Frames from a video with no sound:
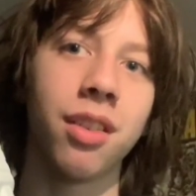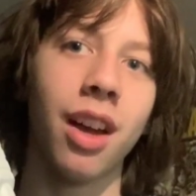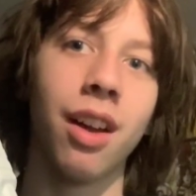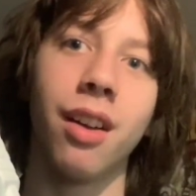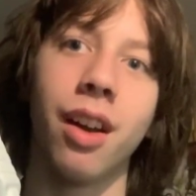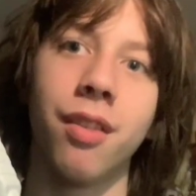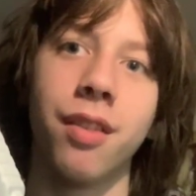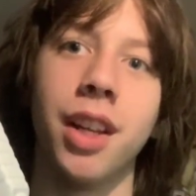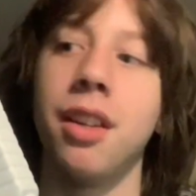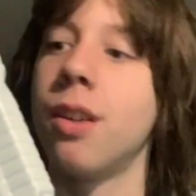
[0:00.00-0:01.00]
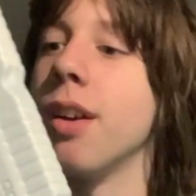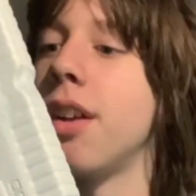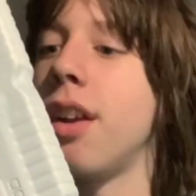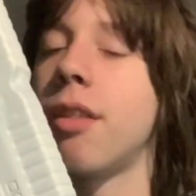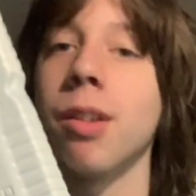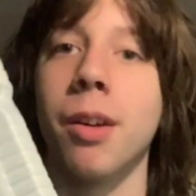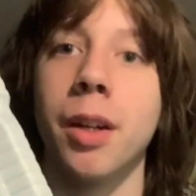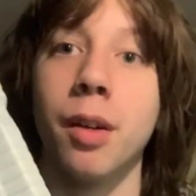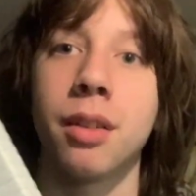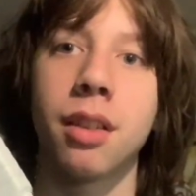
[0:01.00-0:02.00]
I have integrated a
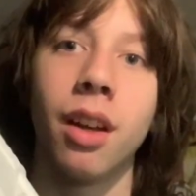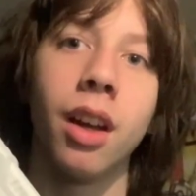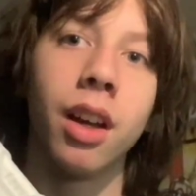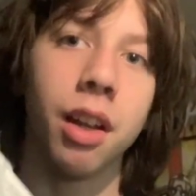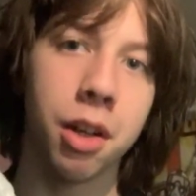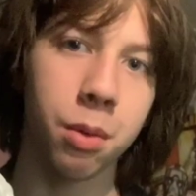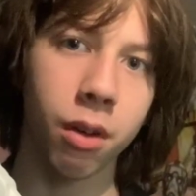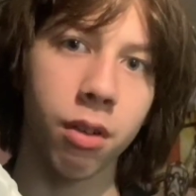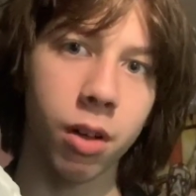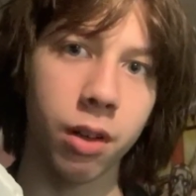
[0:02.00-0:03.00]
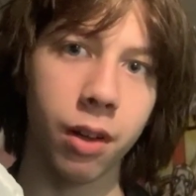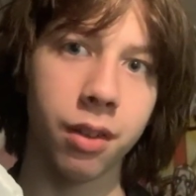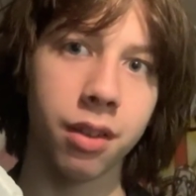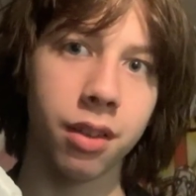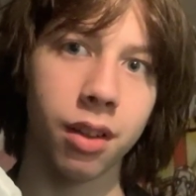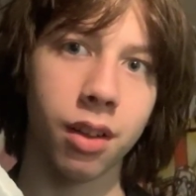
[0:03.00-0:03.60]
Kronos into a Kronos.